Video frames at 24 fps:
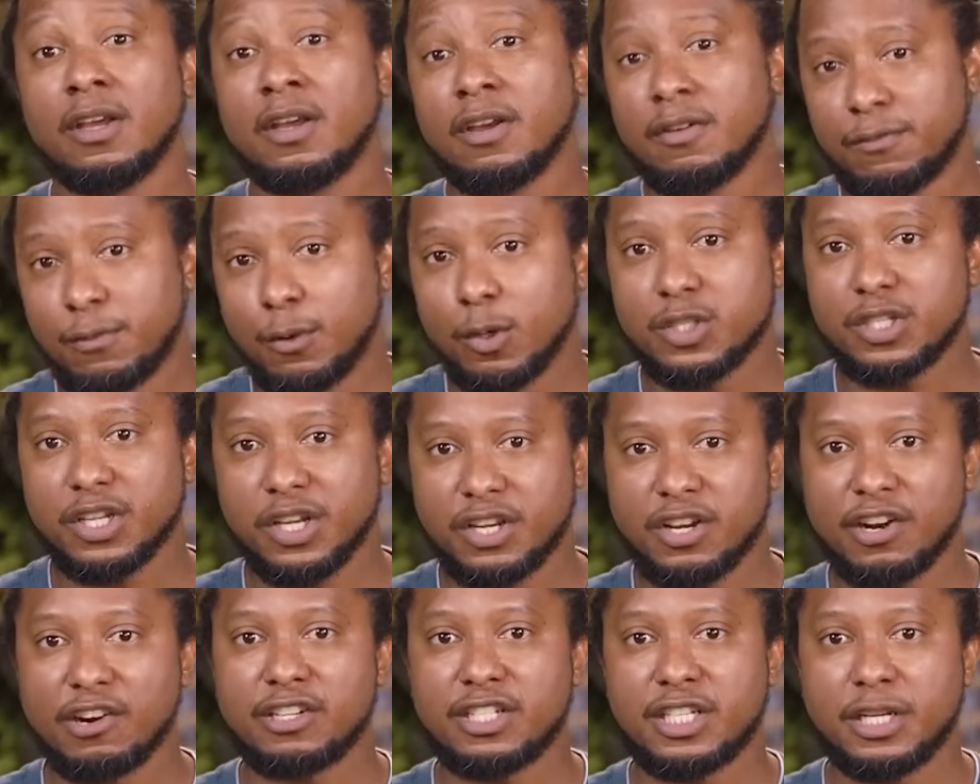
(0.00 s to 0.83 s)
For
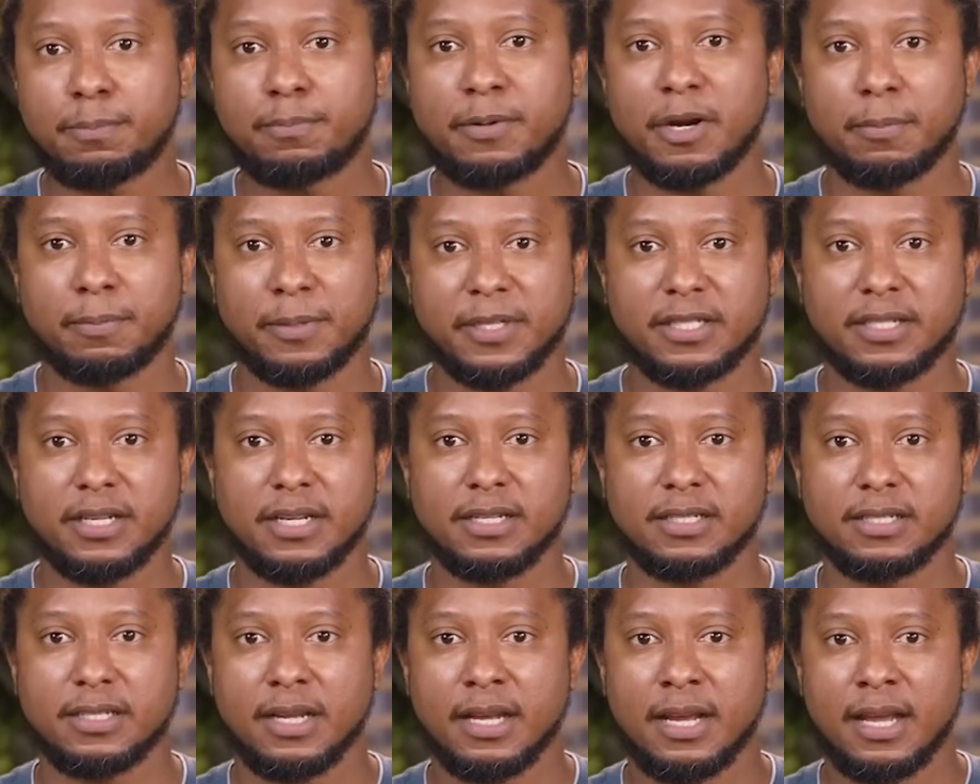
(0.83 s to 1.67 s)
security
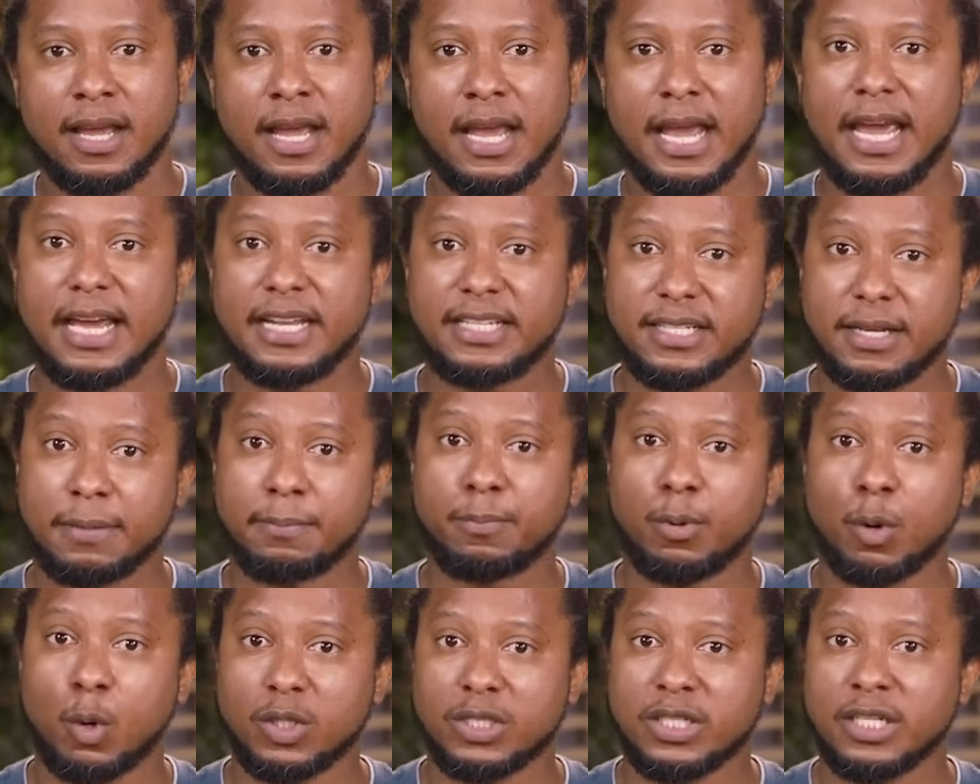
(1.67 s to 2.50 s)
purposes, it's
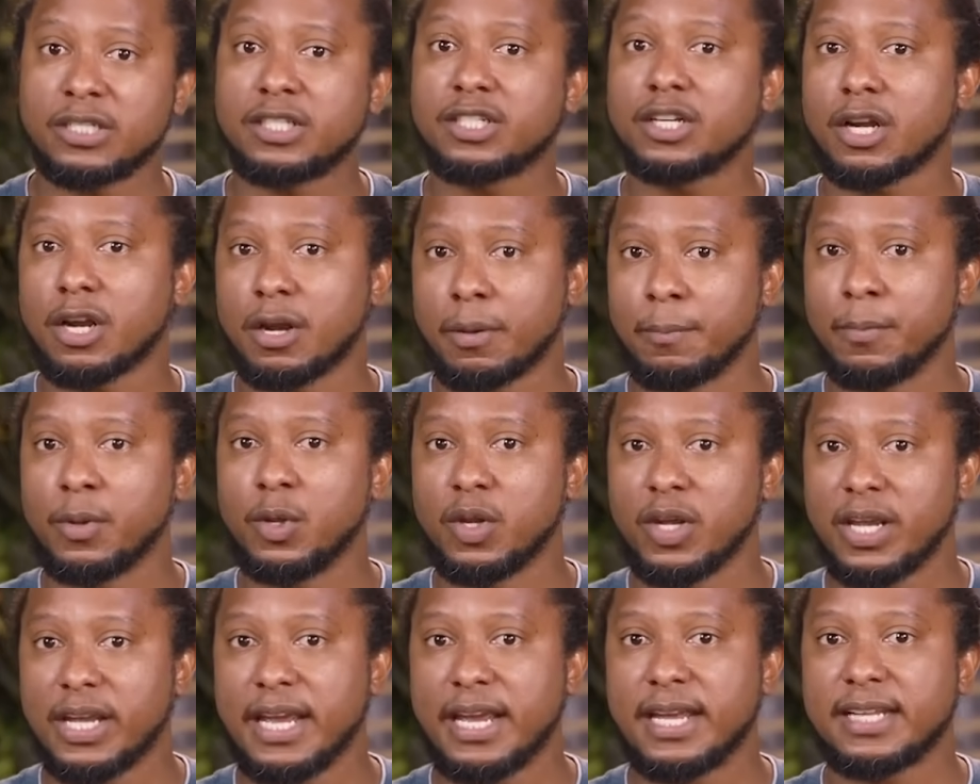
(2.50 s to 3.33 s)
important to
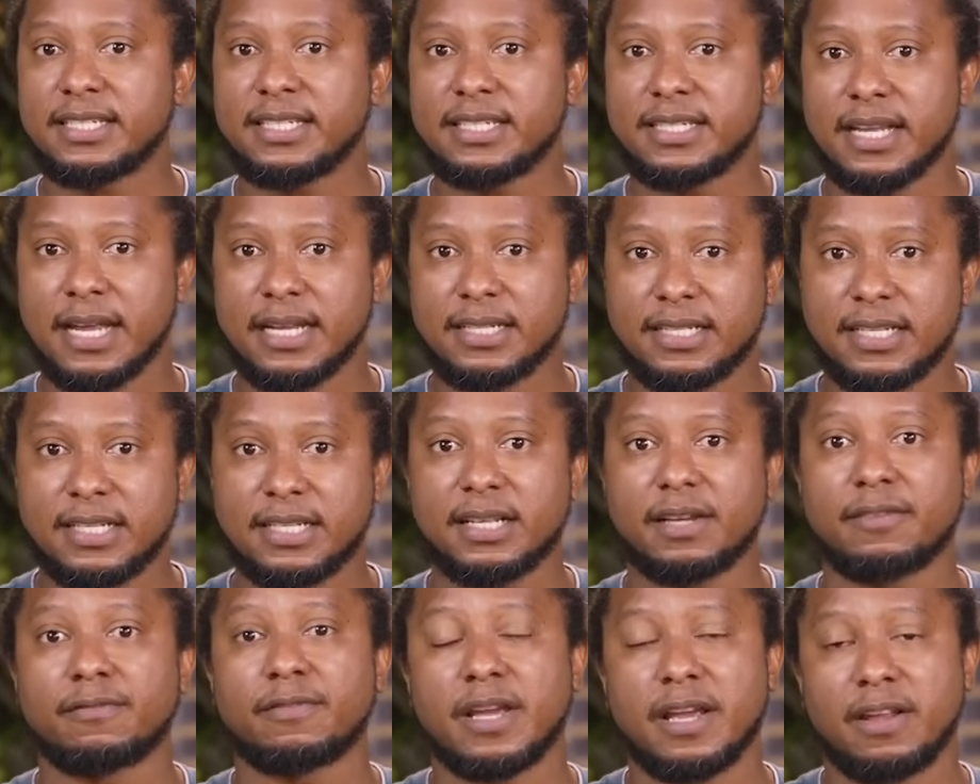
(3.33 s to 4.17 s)
communicate
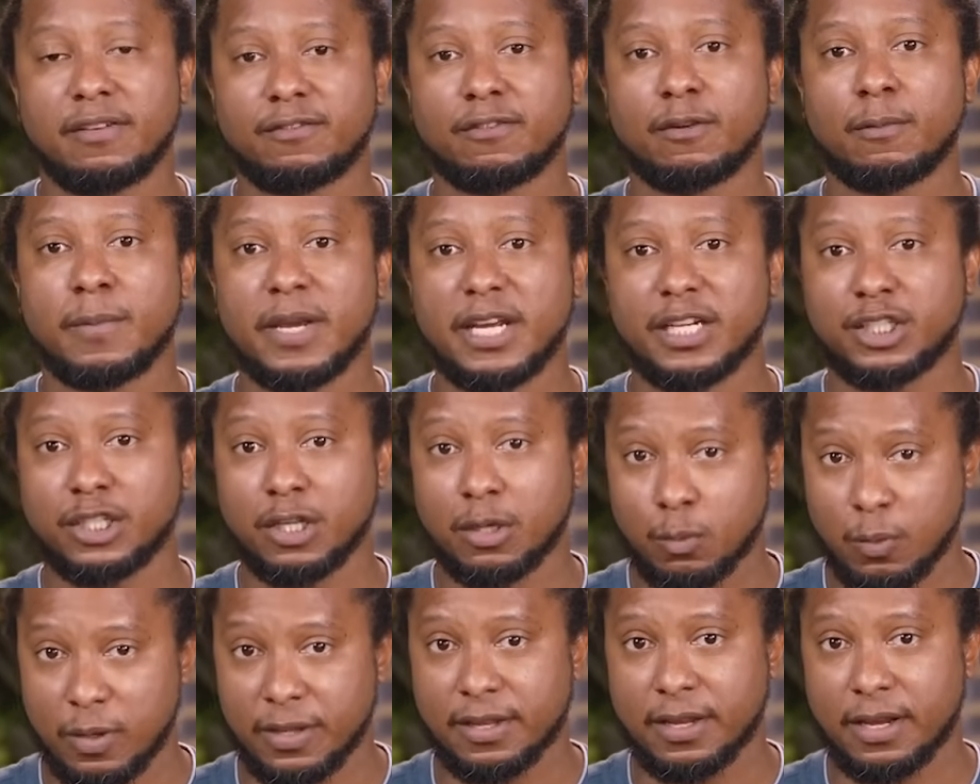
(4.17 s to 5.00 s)
sensitive information
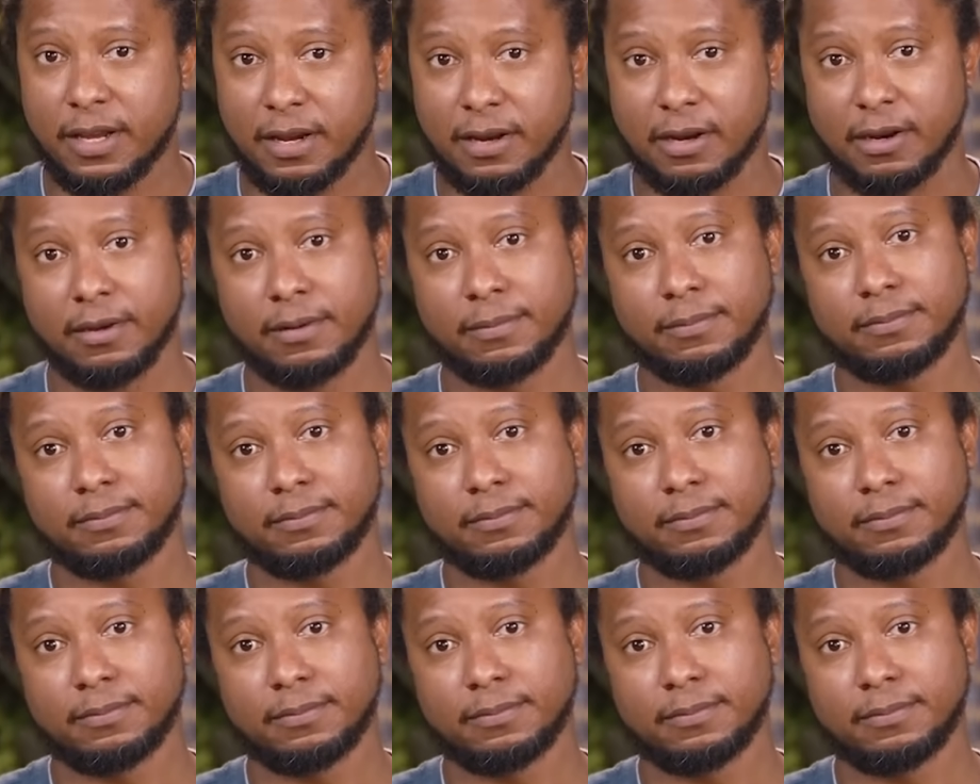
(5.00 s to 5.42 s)
with care.